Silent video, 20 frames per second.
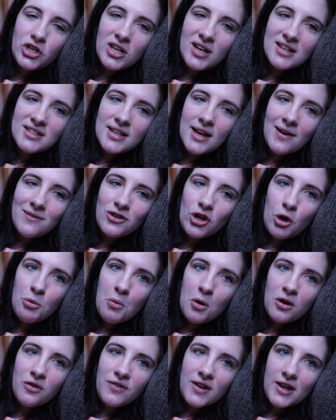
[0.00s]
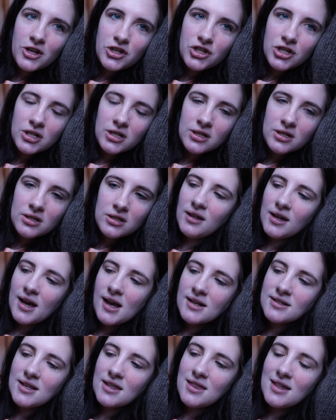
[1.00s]
especially because I have no motivation,
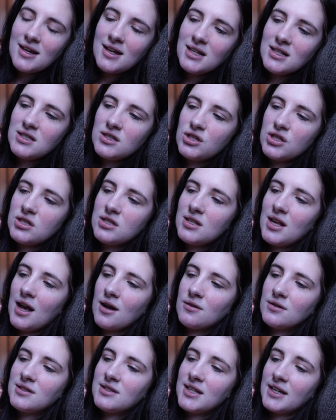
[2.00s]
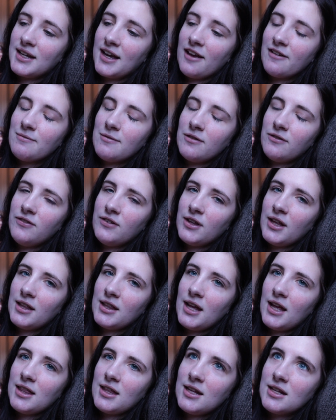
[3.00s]
guys. I think it's just how sick I've been feeling
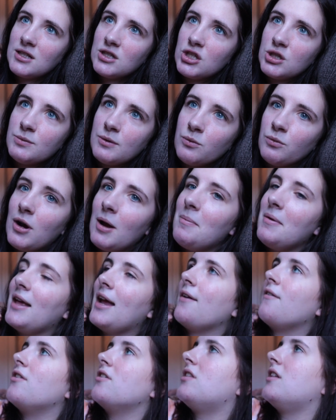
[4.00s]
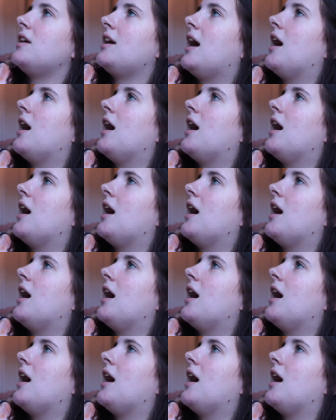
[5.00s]
lately. It's just been wiping everything